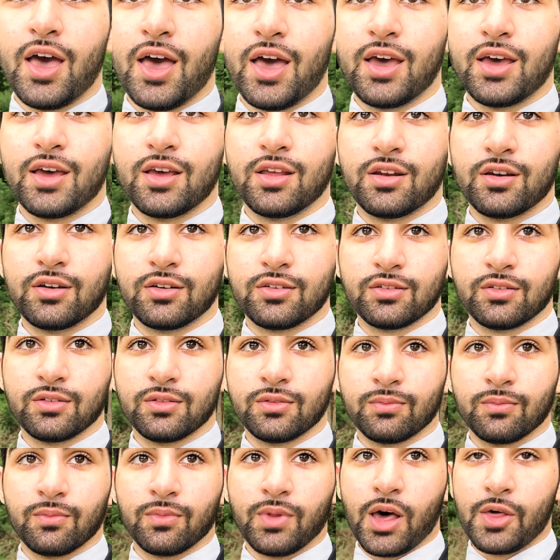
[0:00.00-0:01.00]
And
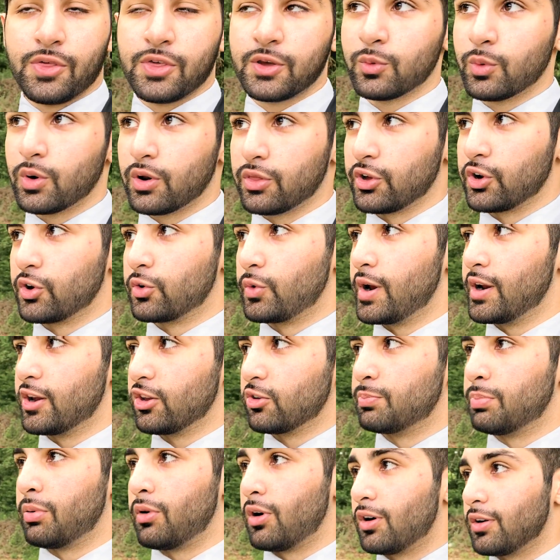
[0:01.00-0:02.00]
I think one of the
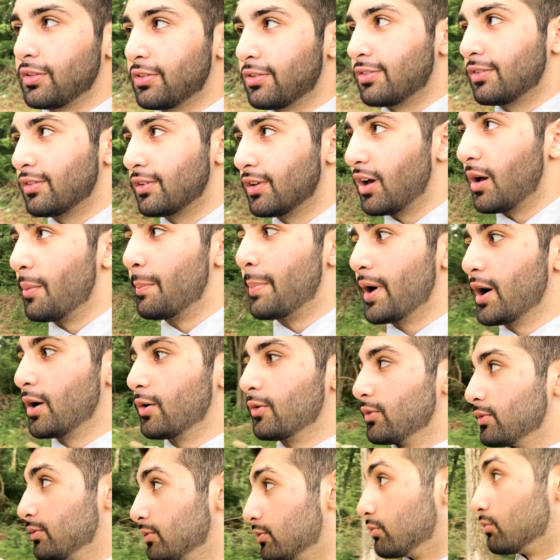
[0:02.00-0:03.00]
greatest parts
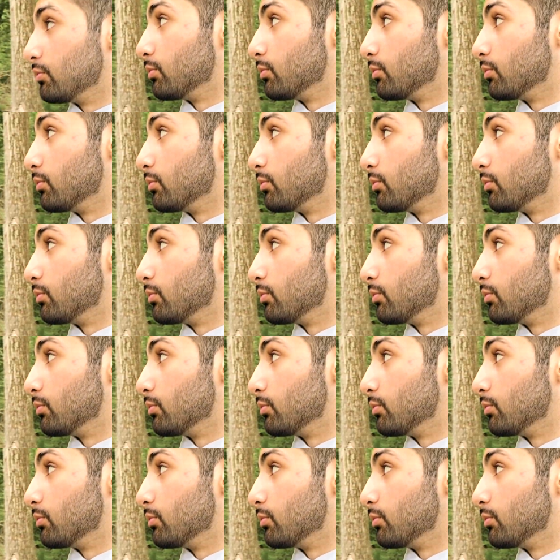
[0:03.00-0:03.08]
about